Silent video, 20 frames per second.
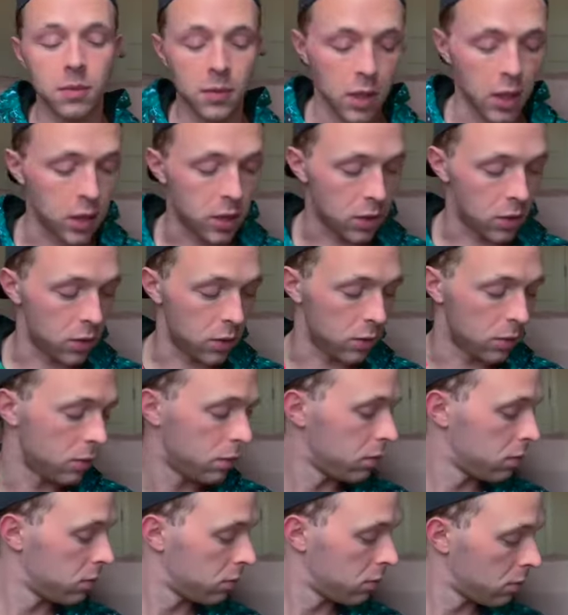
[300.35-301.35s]
I do
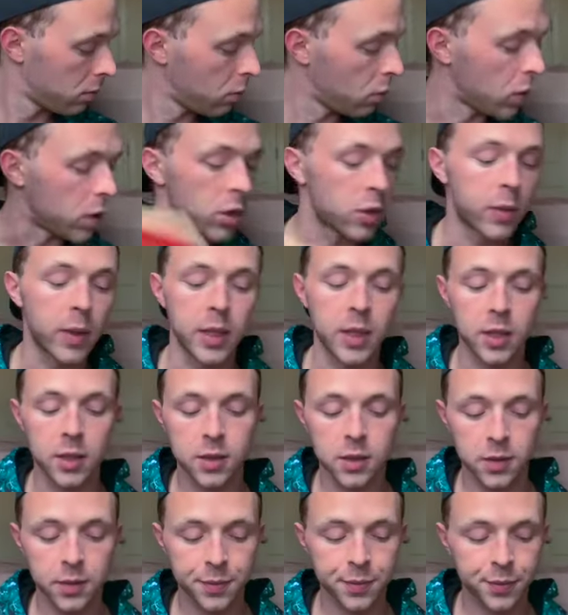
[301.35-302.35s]
once read
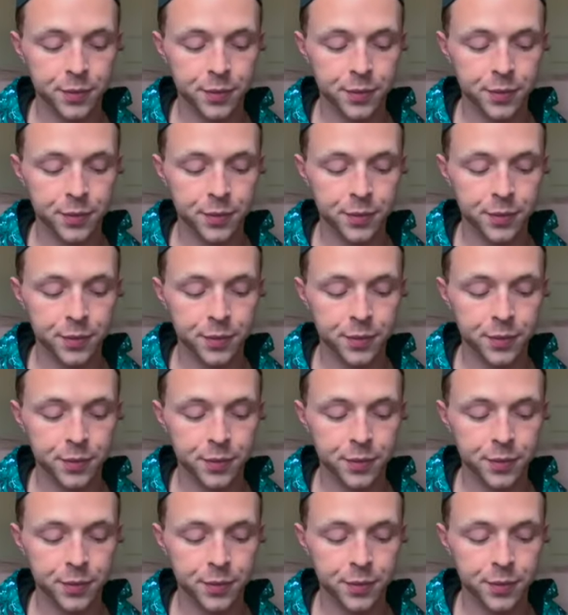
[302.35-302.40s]
this.